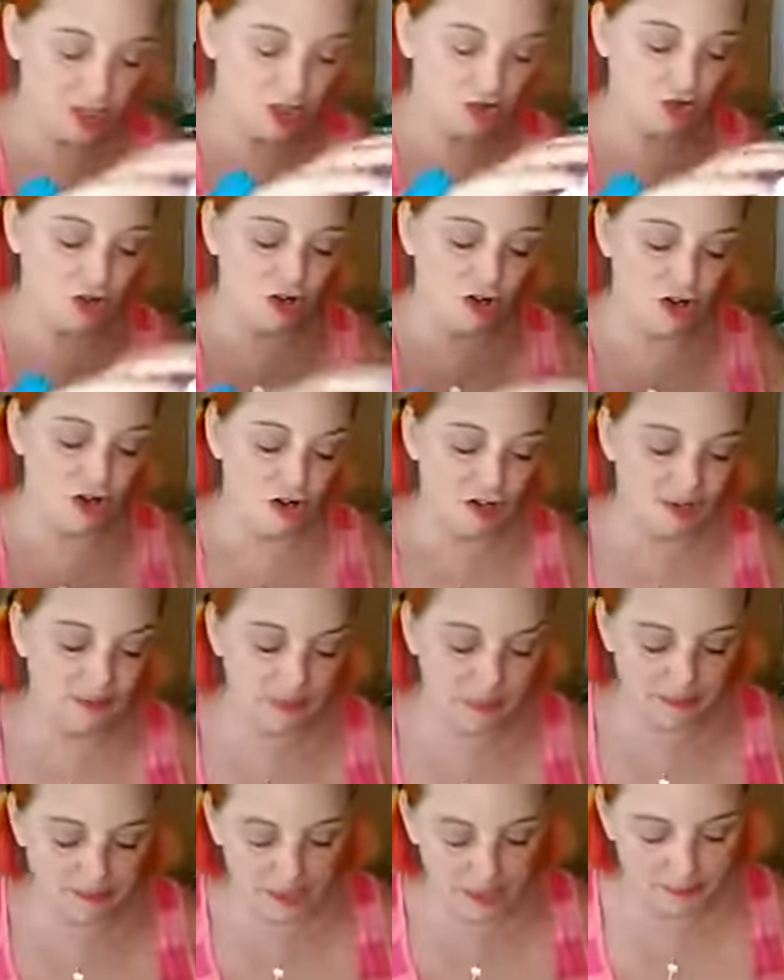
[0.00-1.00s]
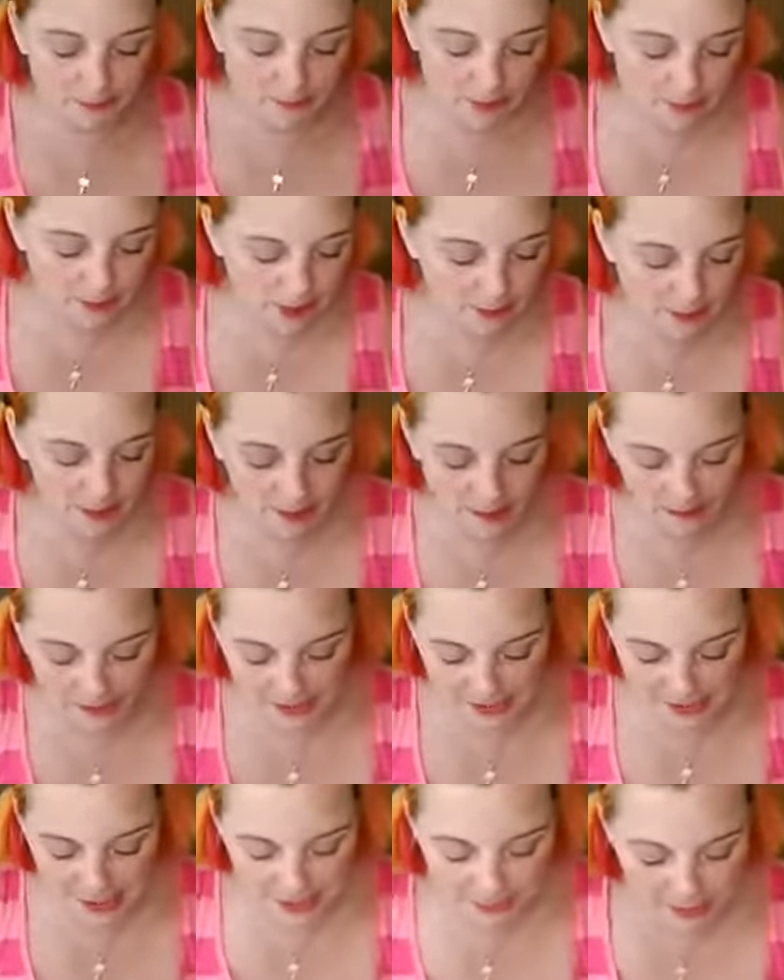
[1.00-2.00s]
draw on my paper, on my
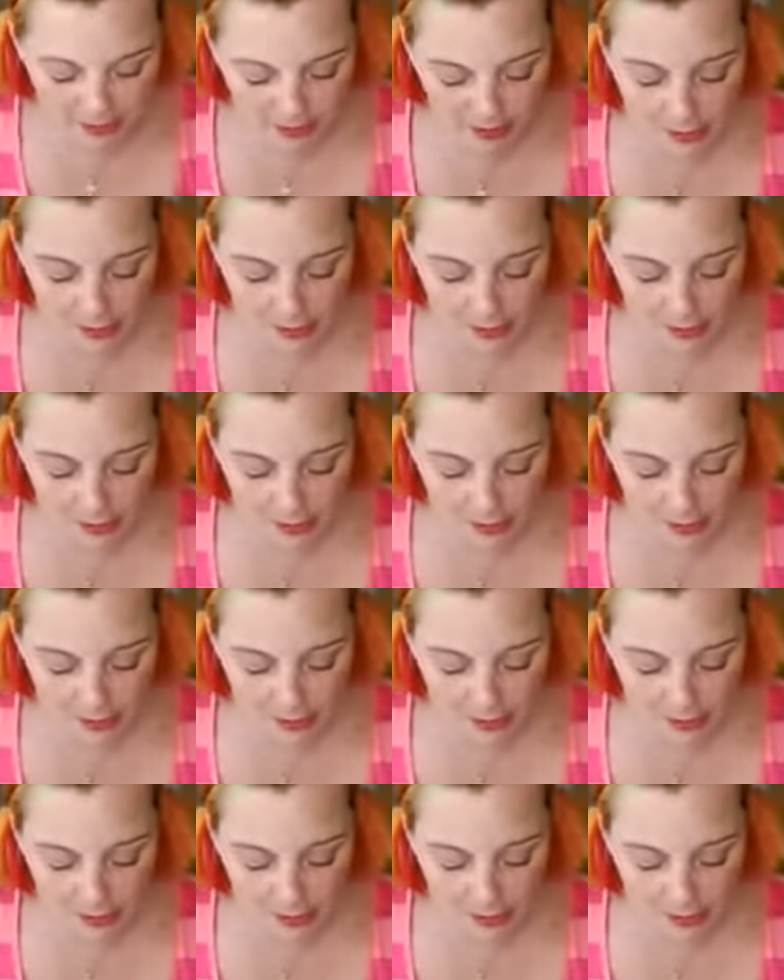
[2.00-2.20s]
table.